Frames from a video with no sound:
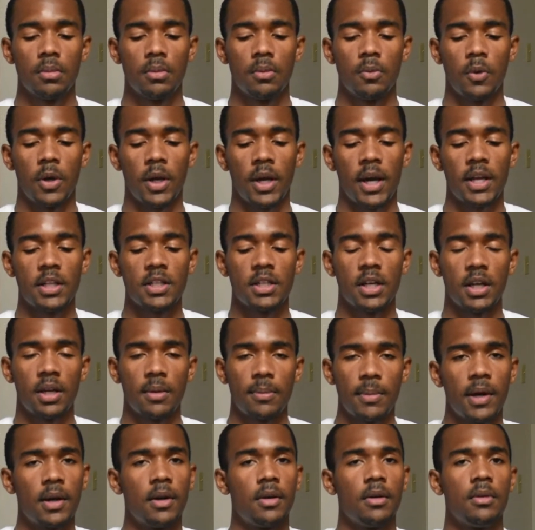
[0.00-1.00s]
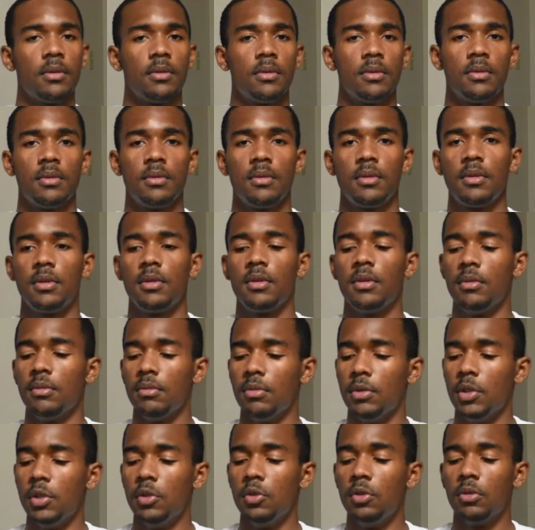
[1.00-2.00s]
got to talk about
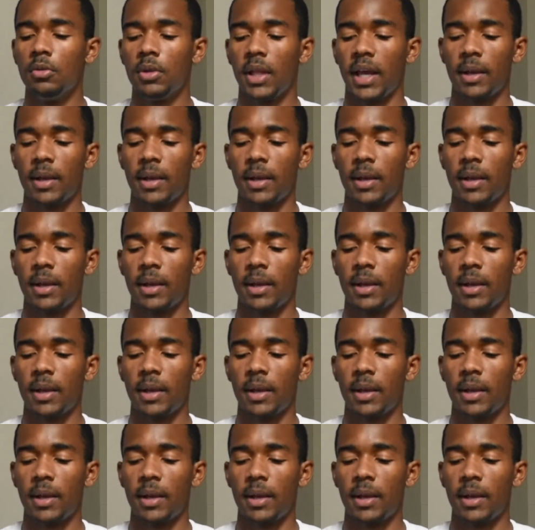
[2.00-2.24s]
new